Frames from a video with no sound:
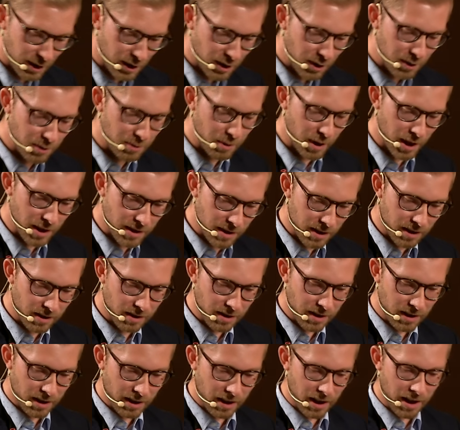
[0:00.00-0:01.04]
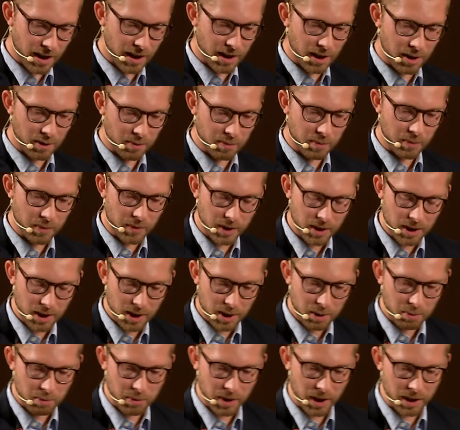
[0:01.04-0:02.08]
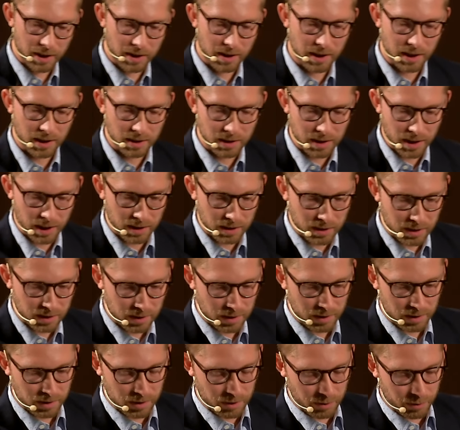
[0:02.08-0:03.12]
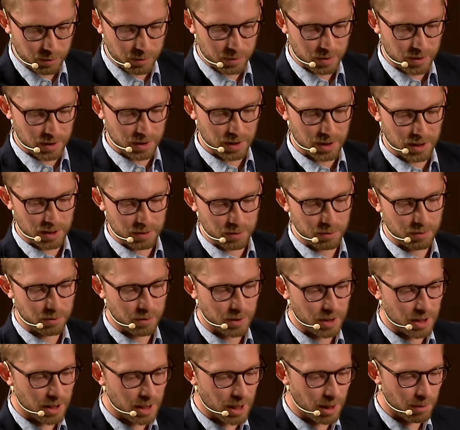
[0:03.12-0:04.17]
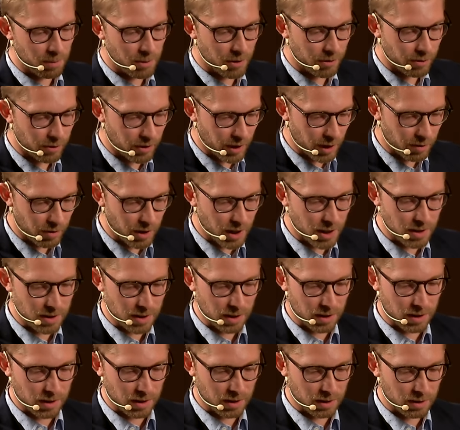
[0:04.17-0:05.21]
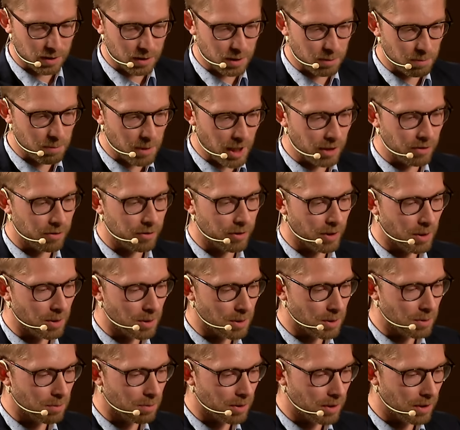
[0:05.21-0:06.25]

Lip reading: good question, but I think that for the coming 5 years, I think the main focus